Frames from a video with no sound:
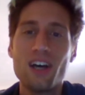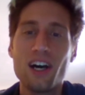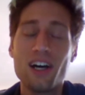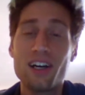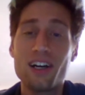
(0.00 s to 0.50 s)

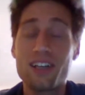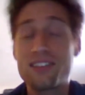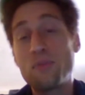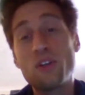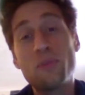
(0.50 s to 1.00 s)
a
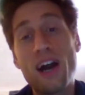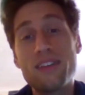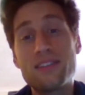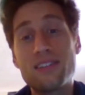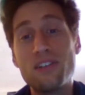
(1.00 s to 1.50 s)
similar
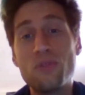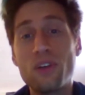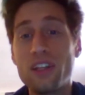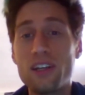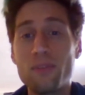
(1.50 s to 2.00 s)
path to you,
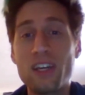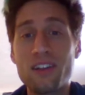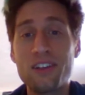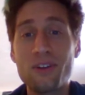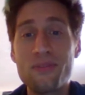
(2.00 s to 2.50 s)
where they're
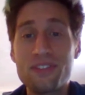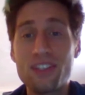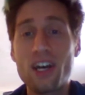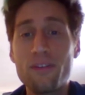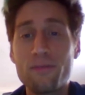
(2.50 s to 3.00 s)
making their own
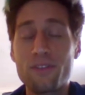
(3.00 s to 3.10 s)
stuff